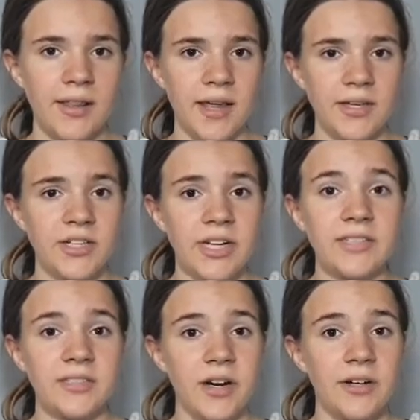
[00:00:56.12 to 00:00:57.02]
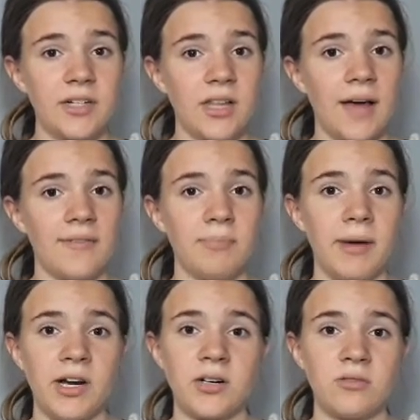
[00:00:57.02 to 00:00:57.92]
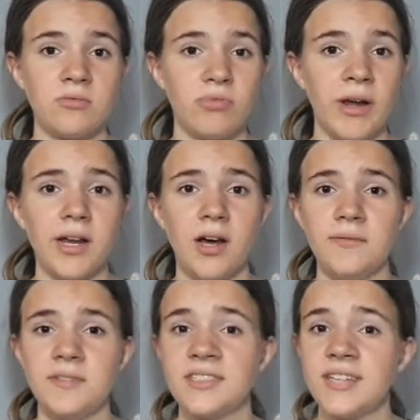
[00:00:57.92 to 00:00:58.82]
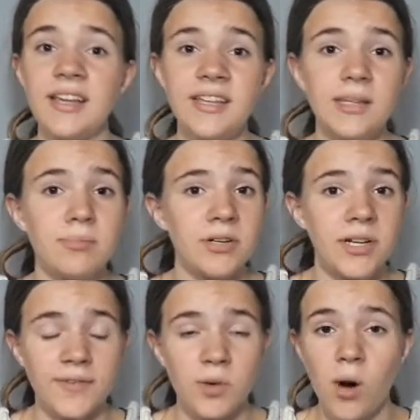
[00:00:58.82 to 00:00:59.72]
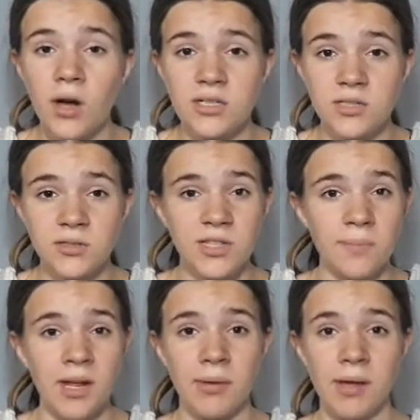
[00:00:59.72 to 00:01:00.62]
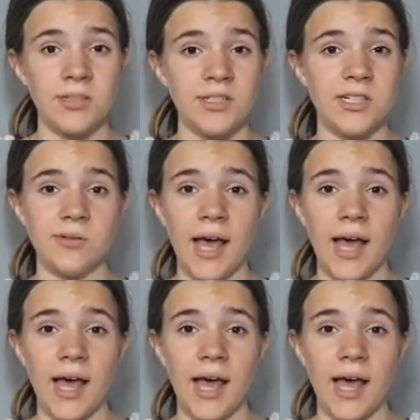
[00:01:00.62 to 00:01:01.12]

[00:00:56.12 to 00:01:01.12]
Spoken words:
then chances are you'll have a better rate of selling the book if you want to someday be able to do